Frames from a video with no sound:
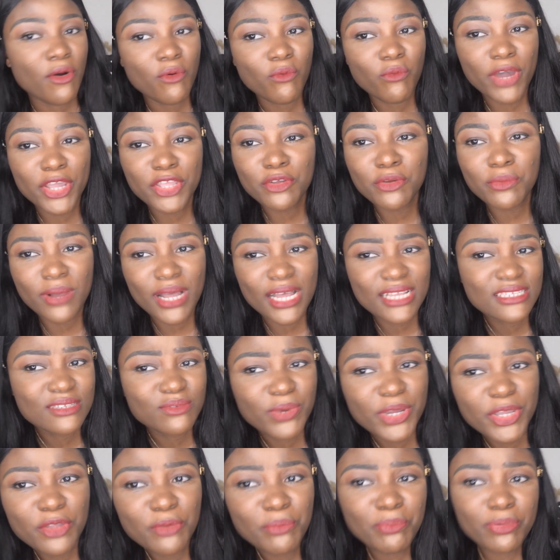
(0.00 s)
When
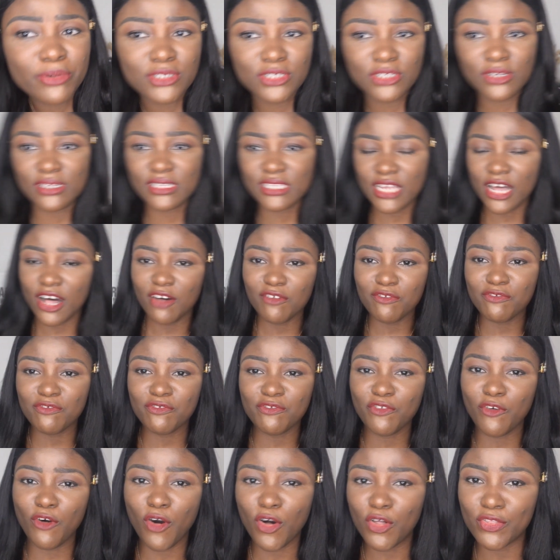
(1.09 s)
you put
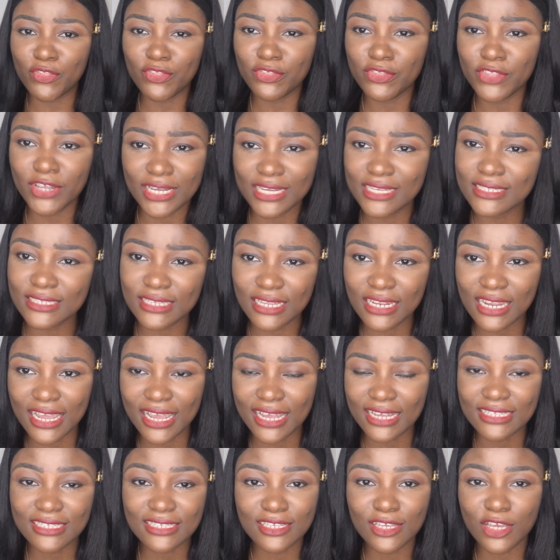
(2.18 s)
yourself on the
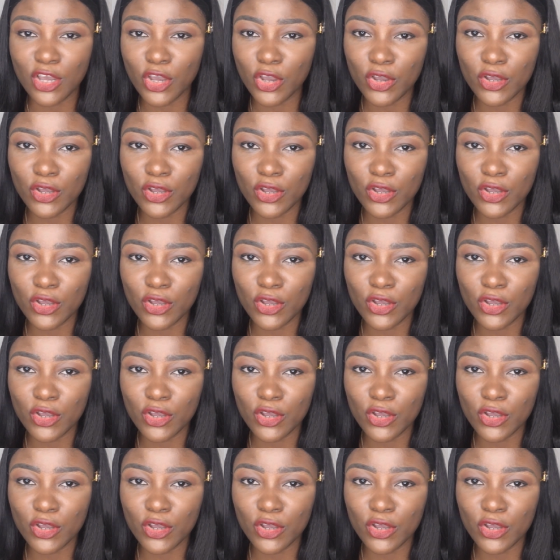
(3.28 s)
internet,